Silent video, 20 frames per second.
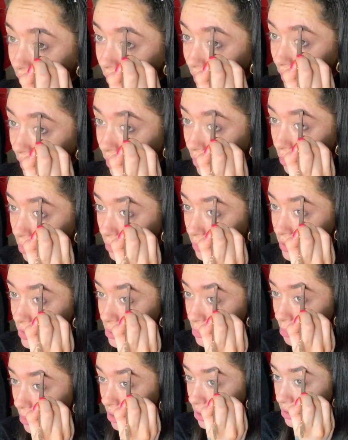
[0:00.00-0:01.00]
in like all these
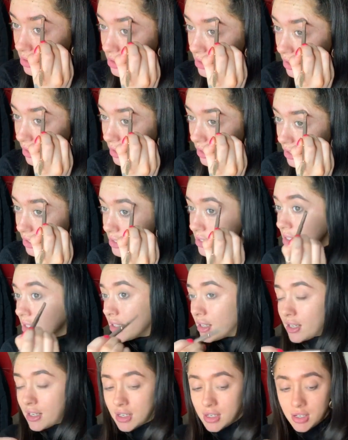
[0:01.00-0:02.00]
sparse areas that
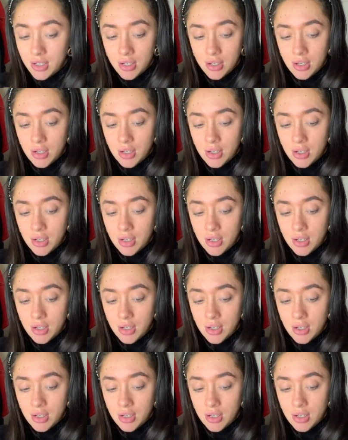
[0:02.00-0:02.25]
needed